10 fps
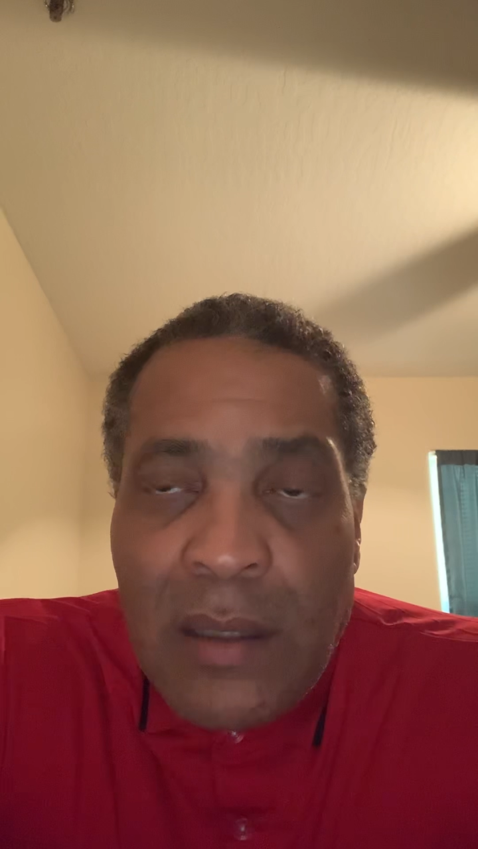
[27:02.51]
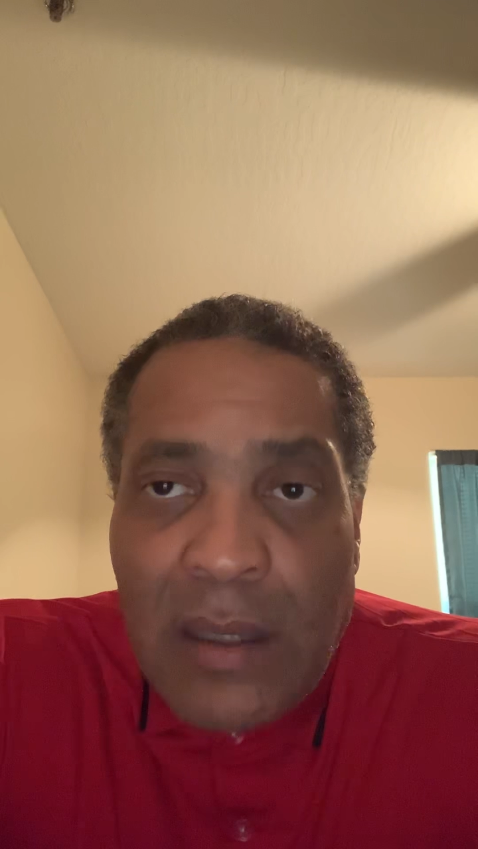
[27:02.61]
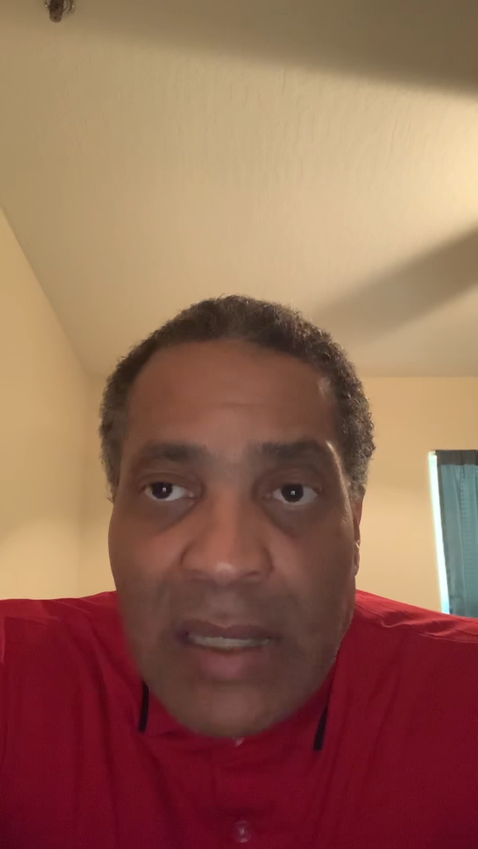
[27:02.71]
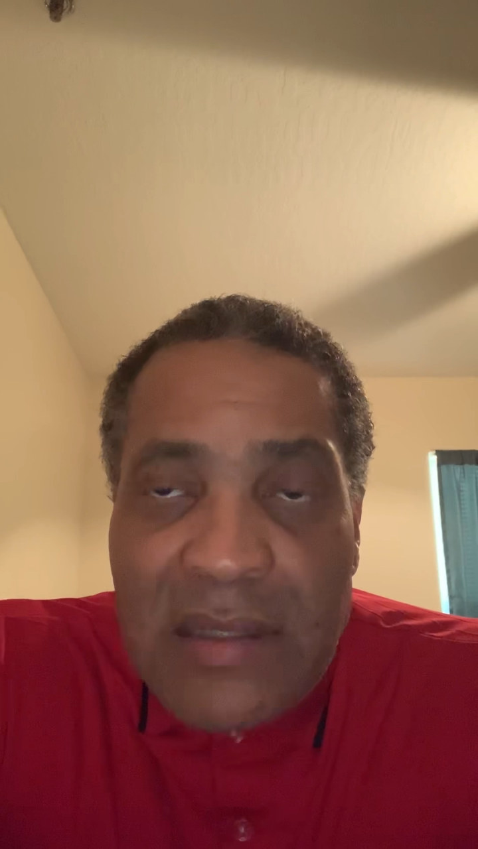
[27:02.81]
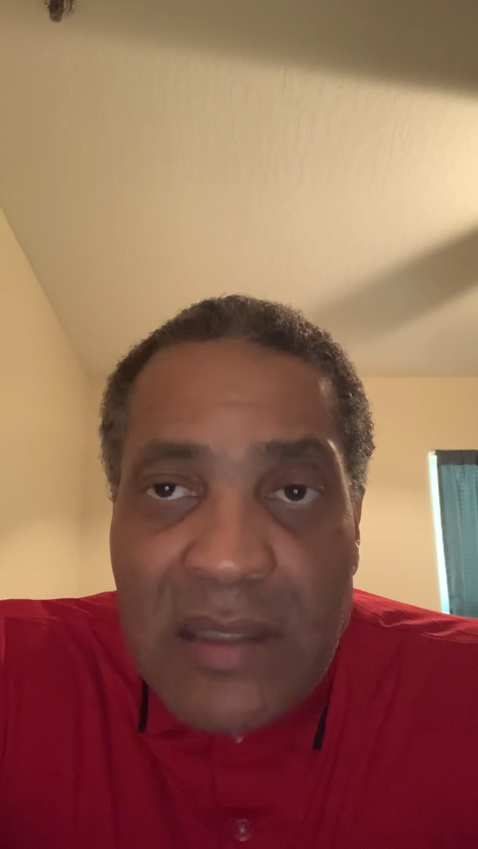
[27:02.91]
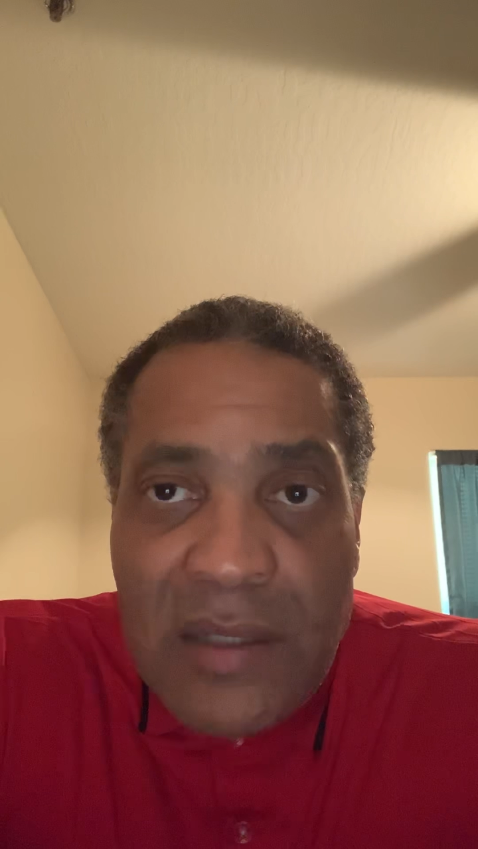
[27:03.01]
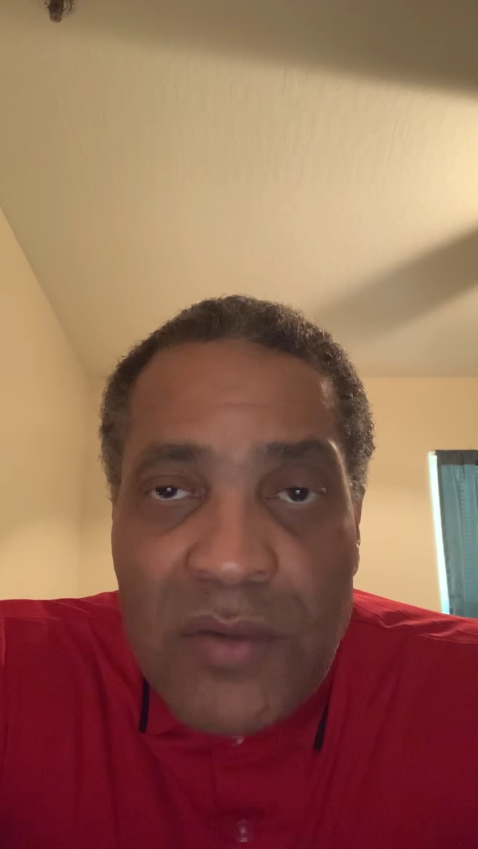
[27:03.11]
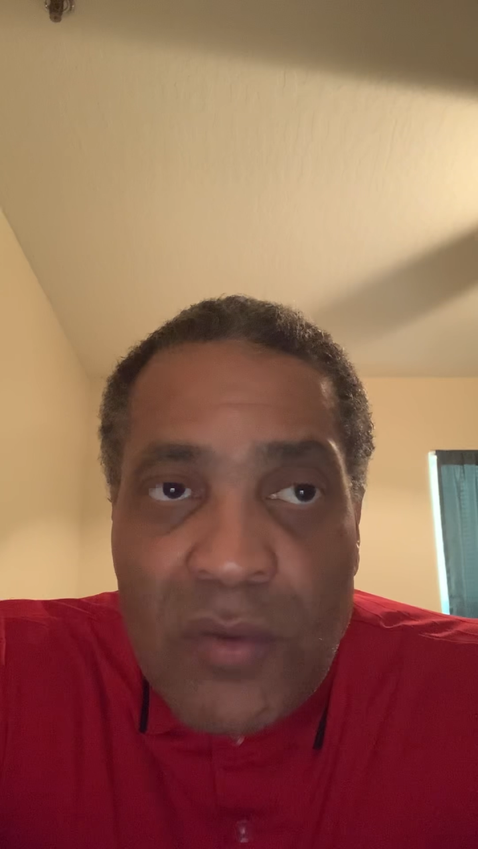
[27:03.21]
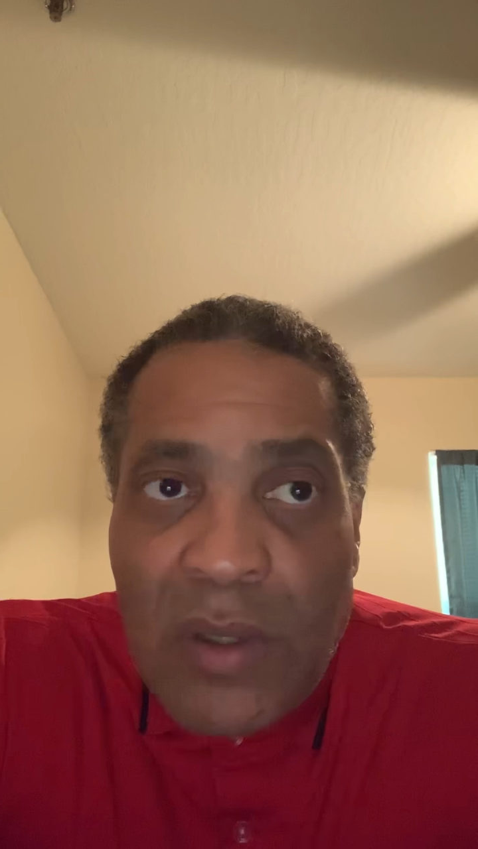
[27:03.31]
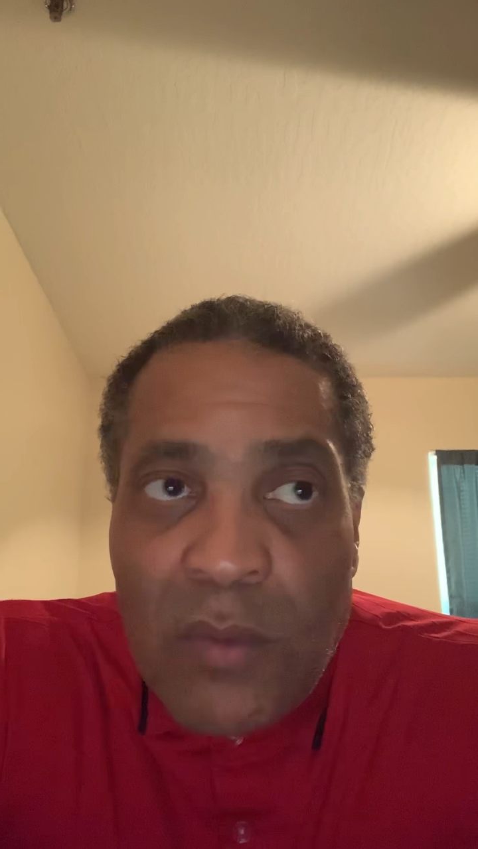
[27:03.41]
less
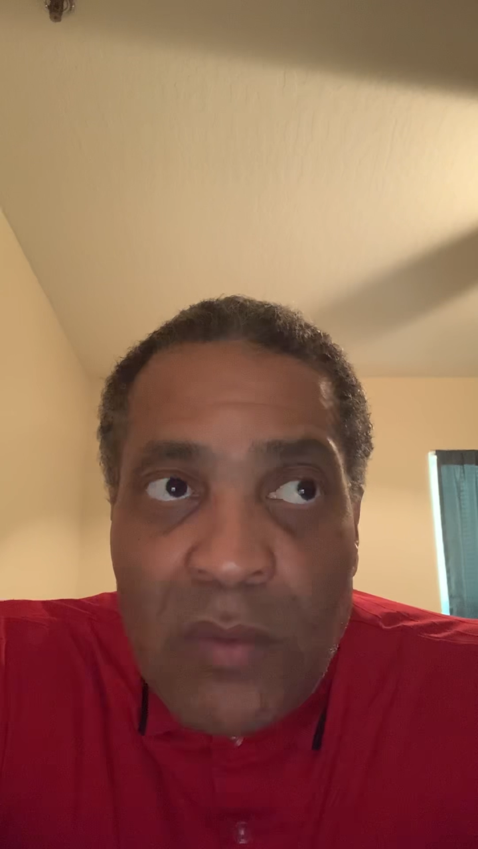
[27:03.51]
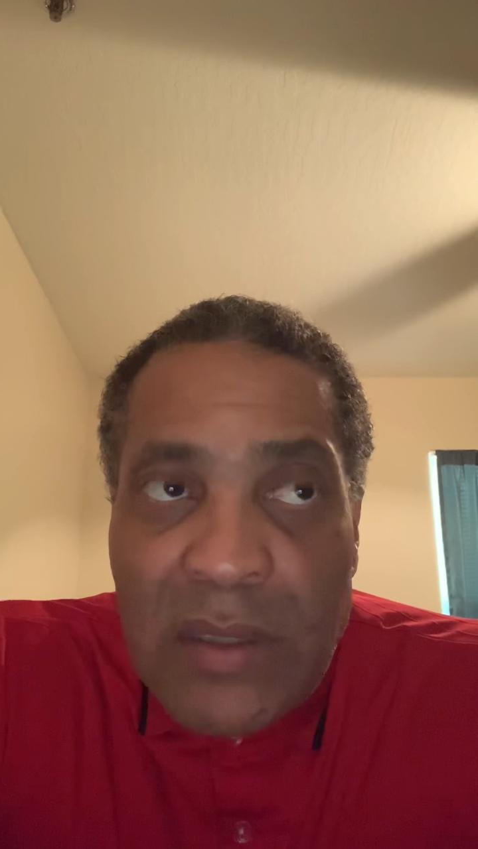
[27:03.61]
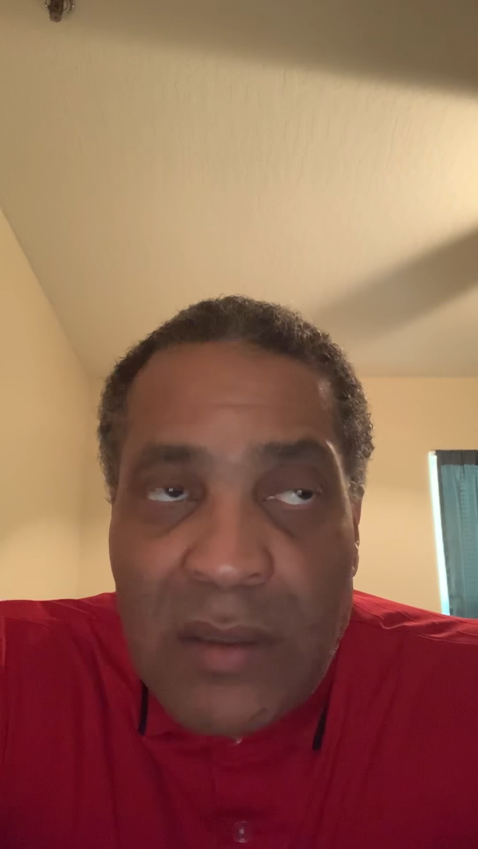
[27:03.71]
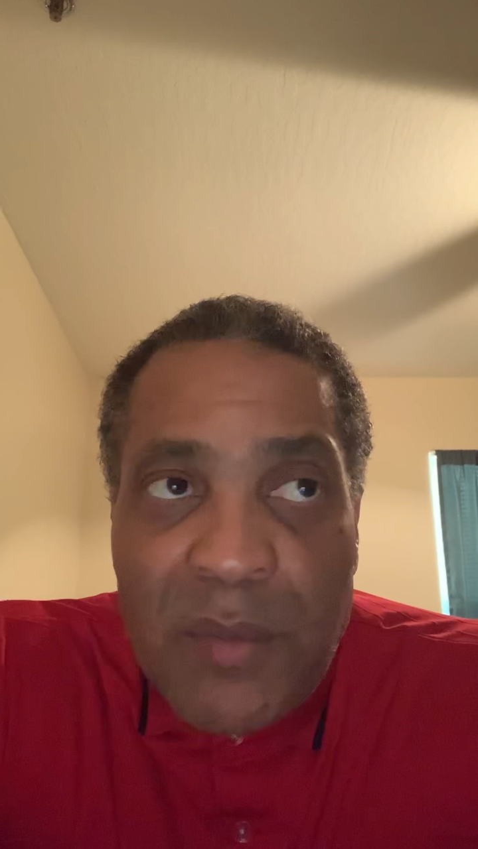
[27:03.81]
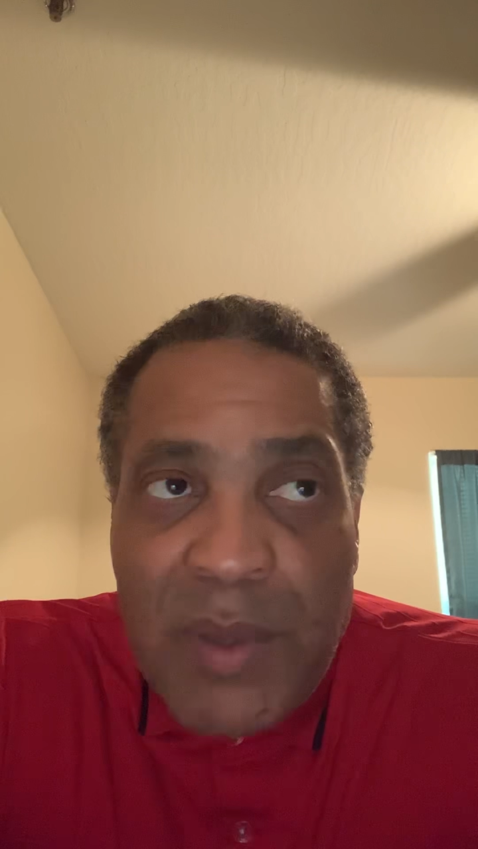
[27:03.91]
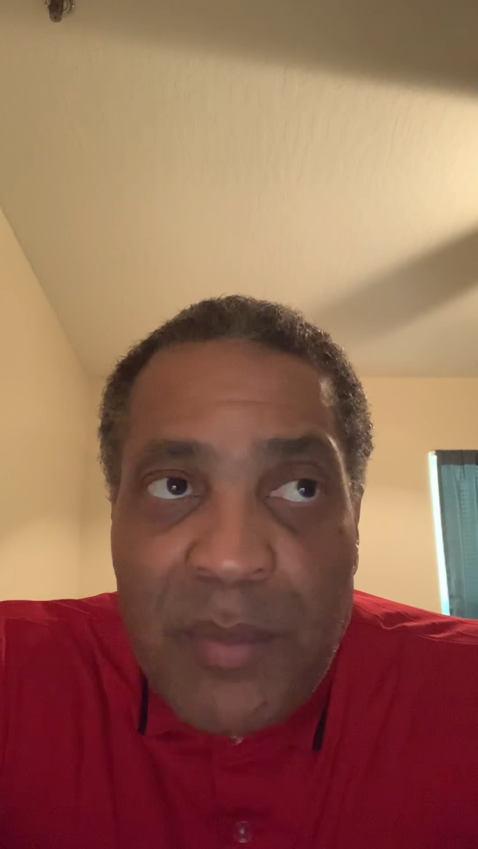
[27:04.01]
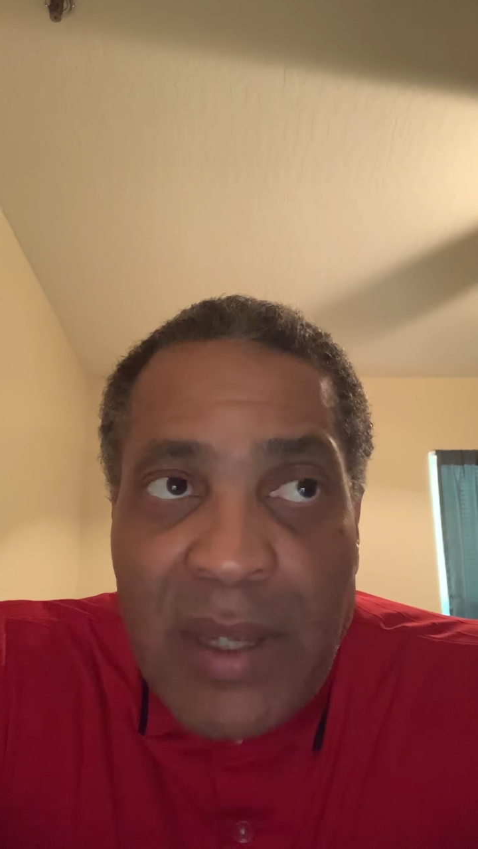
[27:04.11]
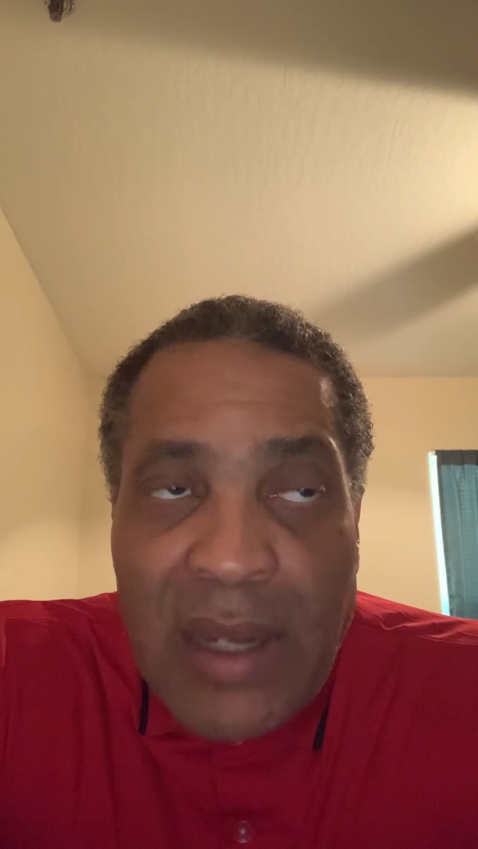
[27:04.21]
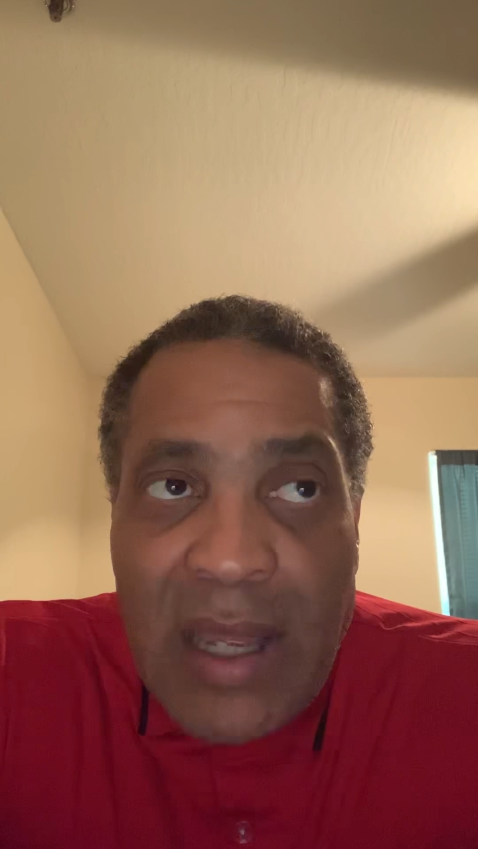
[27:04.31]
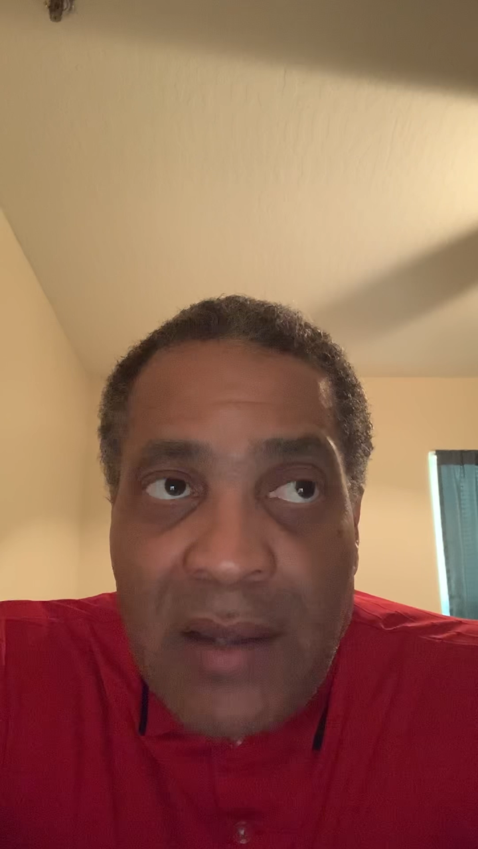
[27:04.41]
into it than what's going to be
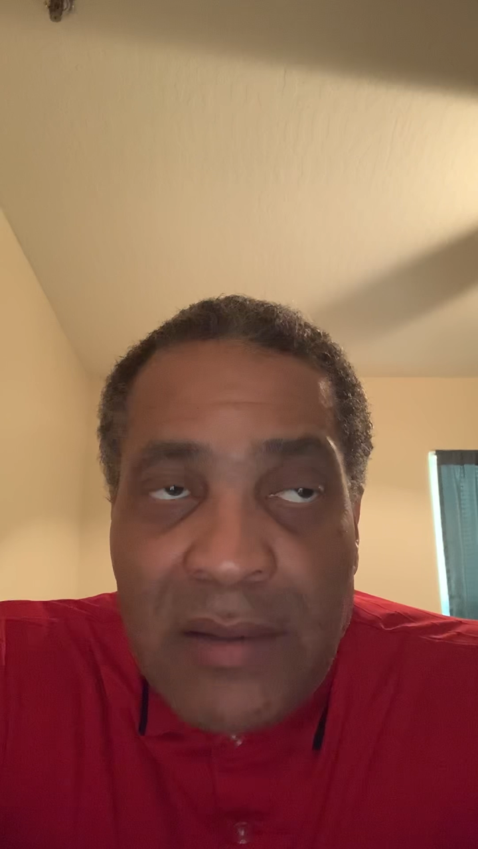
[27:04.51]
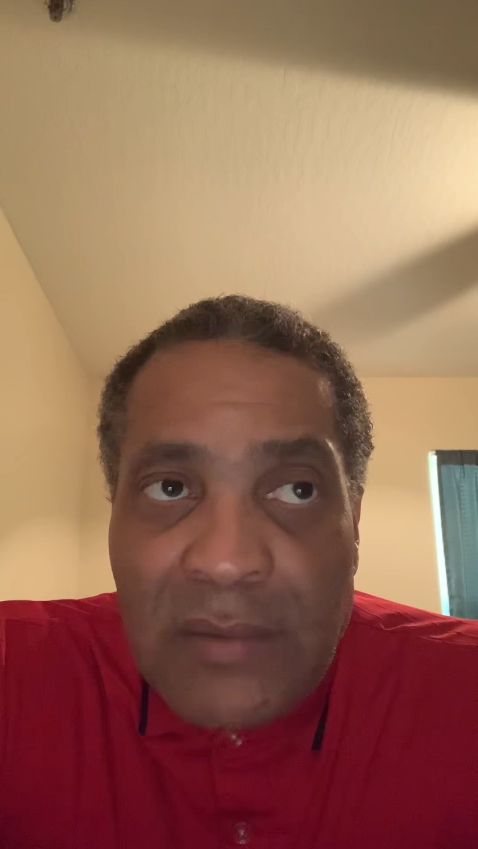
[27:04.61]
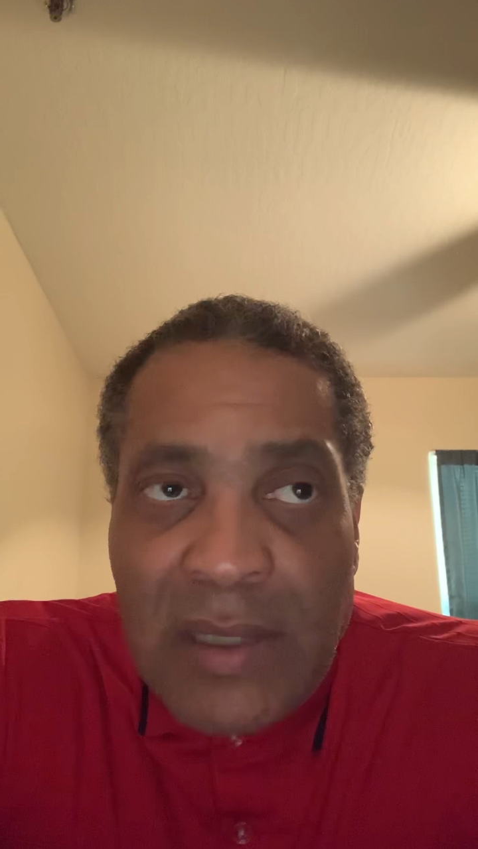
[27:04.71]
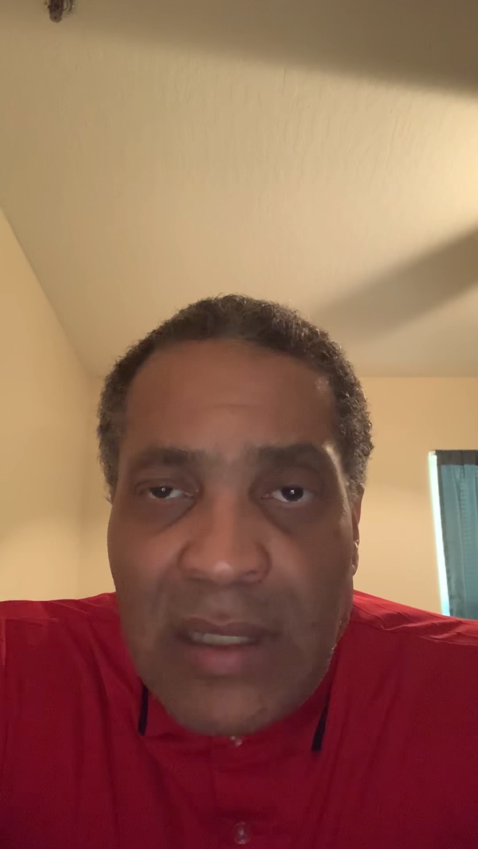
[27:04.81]
paid out in,